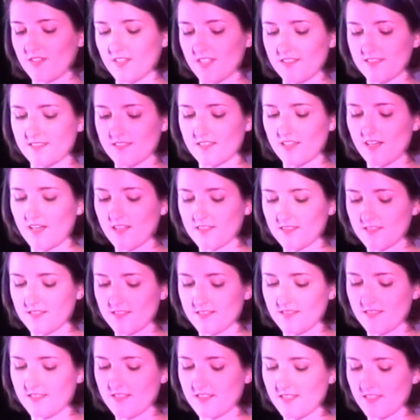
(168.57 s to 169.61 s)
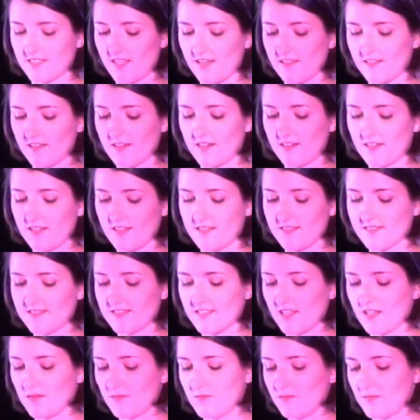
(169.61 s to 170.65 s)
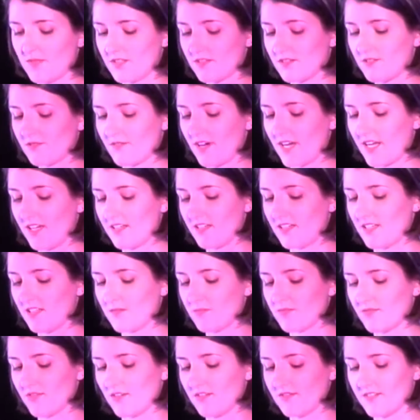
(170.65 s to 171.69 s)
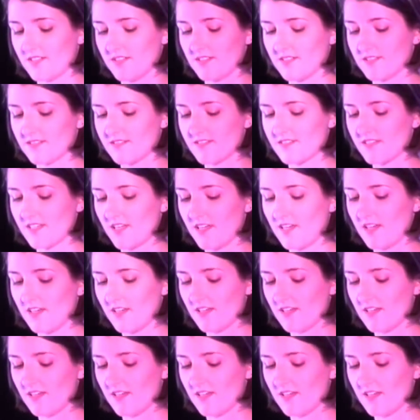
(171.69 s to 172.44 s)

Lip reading: these colors together in some grainy province,